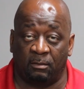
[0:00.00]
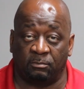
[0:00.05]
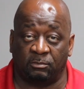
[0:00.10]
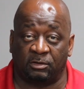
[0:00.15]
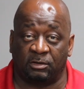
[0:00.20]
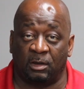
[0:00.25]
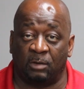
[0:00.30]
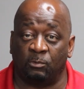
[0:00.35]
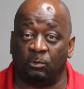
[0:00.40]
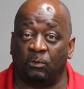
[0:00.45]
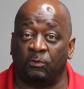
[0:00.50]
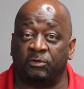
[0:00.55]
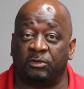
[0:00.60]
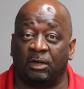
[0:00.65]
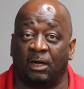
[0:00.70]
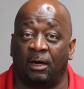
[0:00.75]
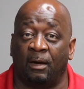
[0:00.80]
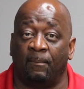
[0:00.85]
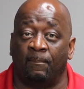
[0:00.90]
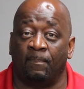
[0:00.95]
sunroof
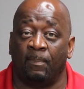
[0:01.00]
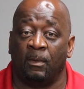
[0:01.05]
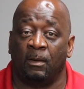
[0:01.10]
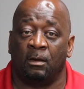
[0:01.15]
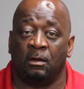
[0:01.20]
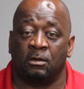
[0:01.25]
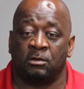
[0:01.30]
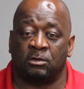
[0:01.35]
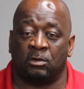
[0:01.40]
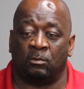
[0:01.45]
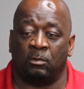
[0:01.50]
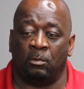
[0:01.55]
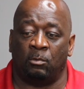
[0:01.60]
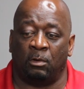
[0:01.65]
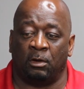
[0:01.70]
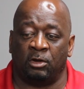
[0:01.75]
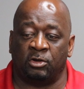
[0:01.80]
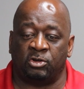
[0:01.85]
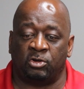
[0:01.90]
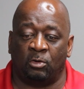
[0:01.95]
shop. So we
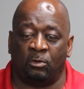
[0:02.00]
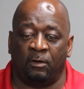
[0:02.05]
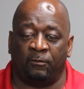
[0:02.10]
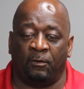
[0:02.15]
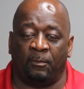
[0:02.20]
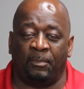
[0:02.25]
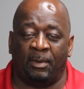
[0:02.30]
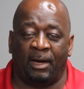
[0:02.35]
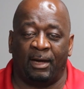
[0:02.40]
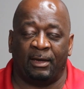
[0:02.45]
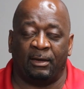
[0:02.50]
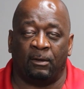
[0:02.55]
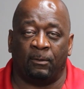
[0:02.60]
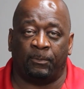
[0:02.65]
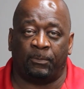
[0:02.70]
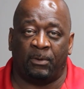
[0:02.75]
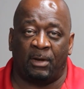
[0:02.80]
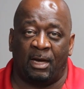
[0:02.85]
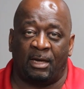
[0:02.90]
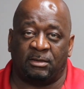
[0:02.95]
want to show everybody the
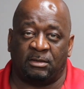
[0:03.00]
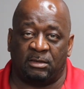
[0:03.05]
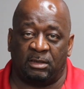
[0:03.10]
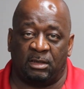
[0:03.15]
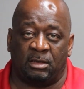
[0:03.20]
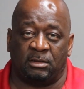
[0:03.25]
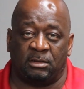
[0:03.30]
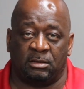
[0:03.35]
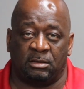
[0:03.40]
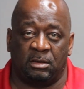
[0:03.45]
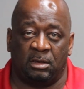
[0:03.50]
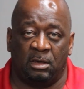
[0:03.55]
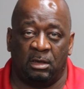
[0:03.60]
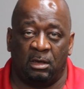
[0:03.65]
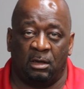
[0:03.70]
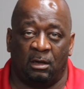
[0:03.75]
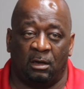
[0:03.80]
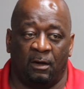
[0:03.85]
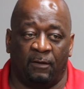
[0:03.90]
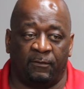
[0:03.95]
process
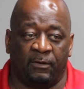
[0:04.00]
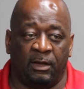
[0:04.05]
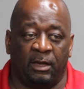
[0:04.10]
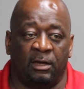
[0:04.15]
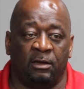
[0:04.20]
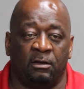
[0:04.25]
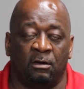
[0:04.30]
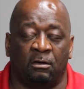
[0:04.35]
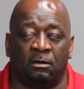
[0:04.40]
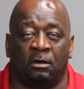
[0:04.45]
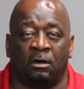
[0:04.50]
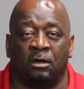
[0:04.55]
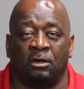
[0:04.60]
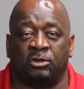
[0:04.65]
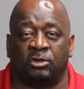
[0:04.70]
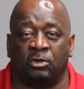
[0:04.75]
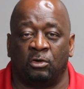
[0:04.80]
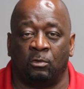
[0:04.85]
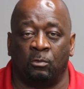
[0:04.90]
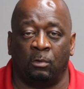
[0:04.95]
of getting your car
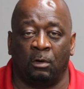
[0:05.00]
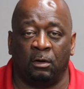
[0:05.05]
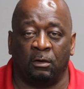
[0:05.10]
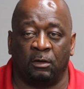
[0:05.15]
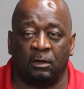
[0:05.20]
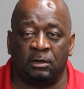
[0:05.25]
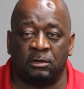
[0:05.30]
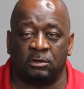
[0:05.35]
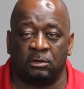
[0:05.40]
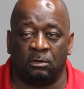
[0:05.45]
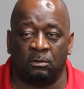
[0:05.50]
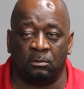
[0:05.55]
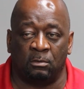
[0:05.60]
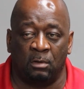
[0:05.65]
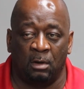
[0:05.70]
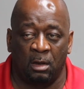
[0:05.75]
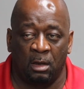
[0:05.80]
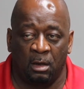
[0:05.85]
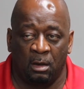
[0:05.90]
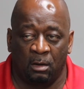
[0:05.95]
show worthy. So
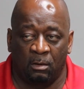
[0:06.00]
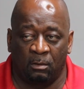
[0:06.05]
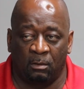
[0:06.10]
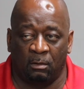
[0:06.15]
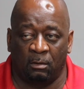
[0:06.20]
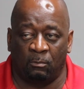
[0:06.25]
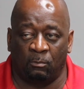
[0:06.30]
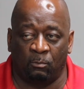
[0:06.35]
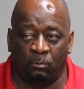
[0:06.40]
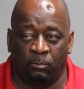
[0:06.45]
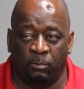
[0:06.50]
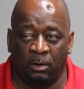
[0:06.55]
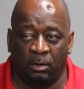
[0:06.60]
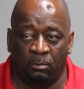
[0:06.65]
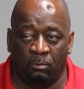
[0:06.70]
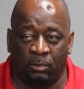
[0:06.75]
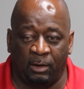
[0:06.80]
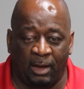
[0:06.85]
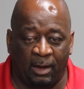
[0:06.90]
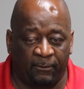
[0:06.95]

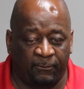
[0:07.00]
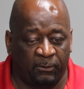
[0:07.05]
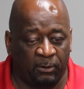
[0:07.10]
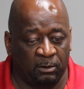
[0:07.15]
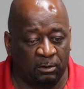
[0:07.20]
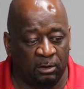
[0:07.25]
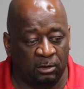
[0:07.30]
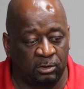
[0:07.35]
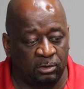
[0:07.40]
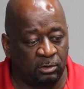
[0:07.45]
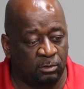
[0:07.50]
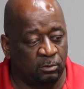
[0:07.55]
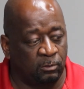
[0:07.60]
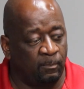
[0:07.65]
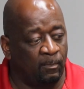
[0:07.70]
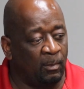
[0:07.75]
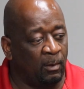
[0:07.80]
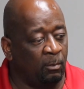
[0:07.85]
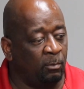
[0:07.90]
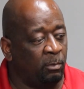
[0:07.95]
without further
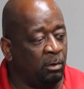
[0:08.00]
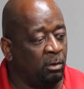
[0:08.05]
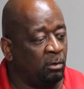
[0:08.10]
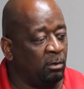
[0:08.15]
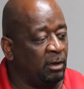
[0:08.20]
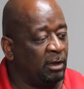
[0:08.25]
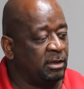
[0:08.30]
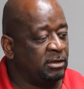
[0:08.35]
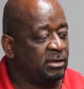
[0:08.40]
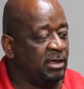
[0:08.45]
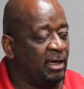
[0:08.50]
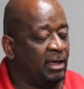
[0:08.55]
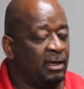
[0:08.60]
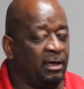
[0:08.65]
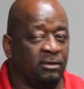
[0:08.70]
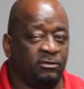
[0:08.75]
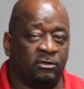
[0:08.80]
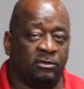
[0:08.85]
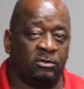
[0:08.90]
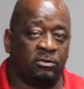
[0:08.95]
ado, we're going to let Jana
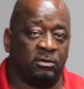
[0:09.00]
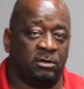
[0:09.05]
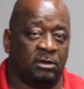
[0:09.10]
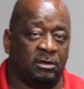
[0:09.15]
introduce